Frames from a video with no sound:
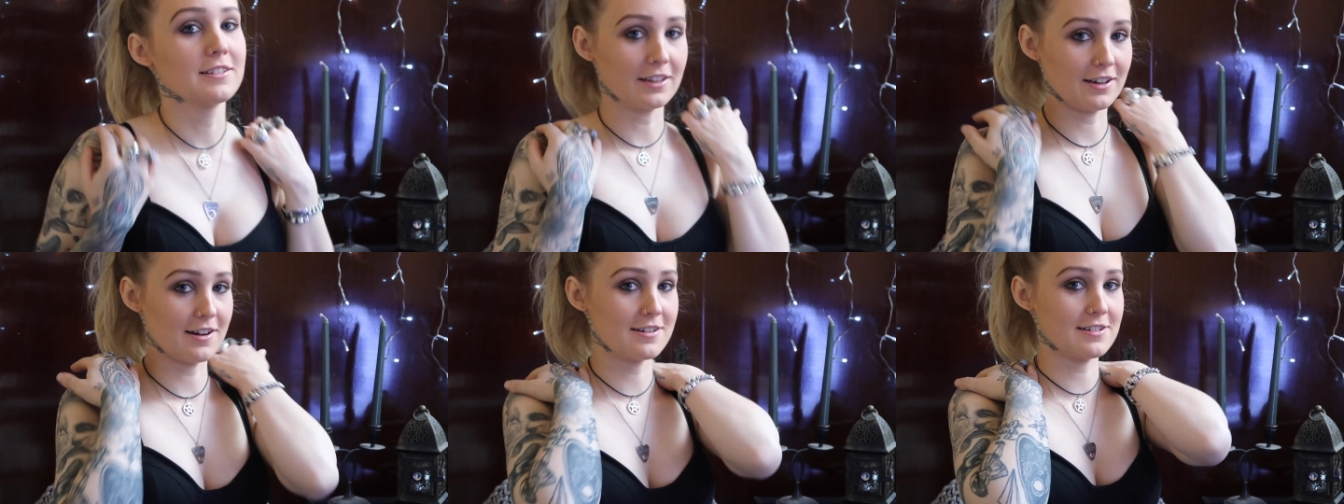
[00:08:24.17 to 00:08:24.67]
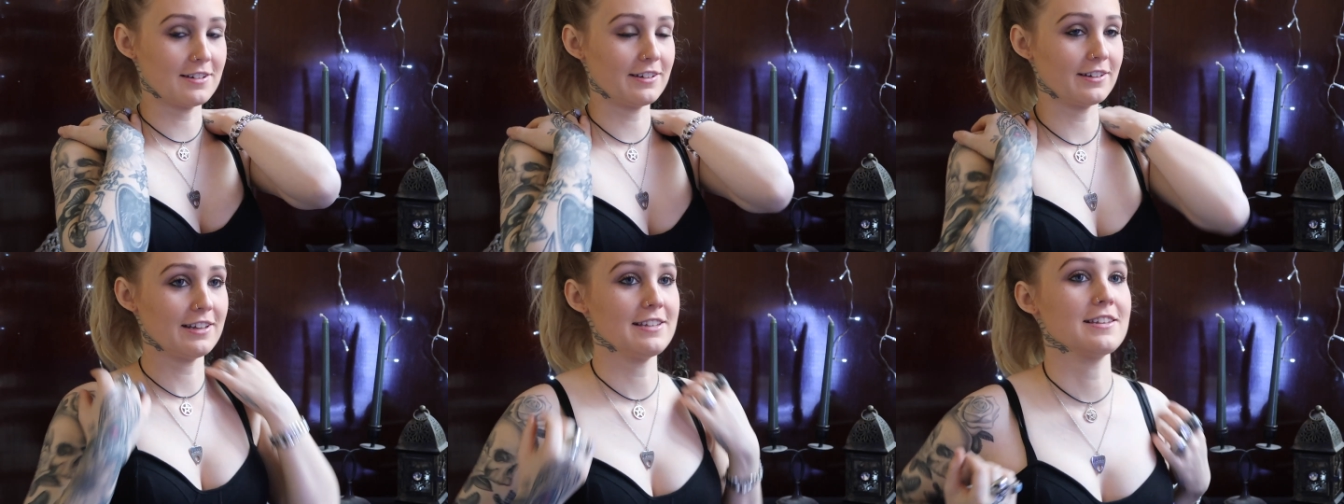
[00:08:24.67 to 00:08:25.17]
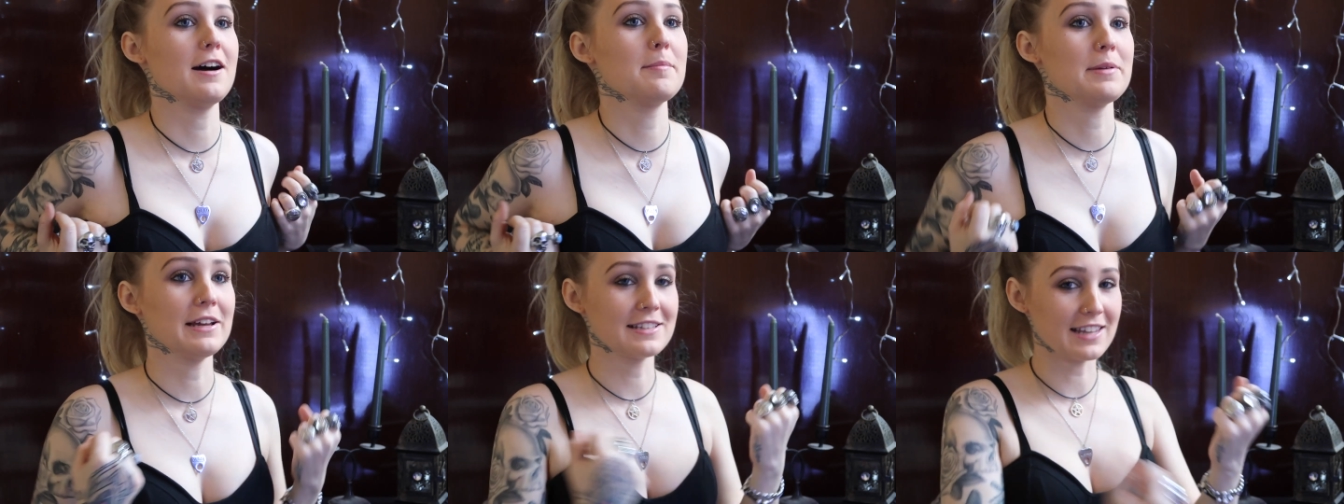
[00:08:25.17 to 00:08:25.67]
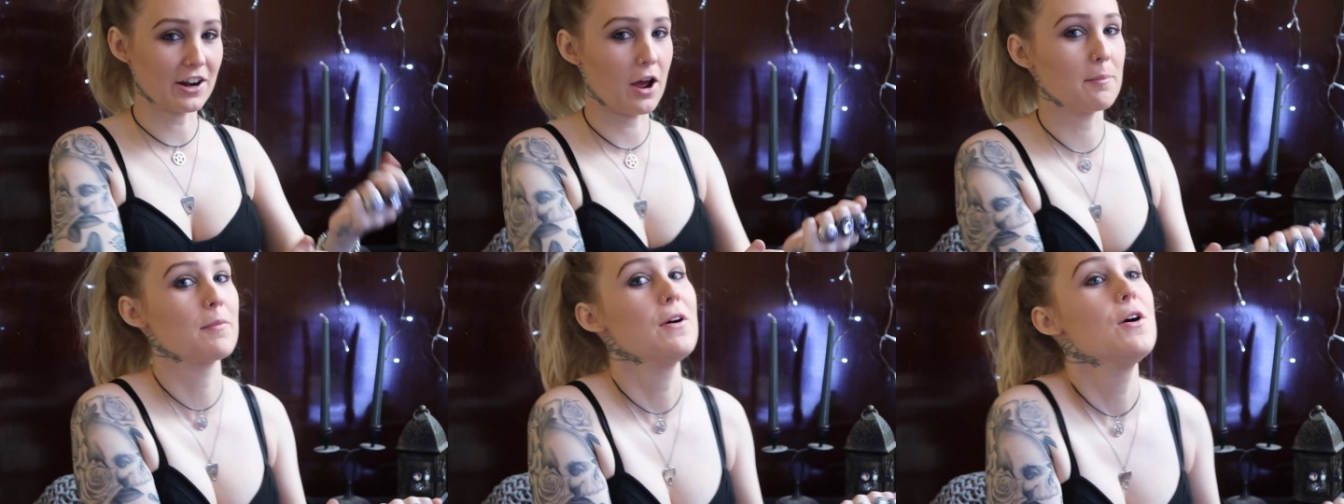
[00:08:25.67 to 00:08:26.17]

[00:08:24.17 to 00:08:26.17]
like under his armpits, and I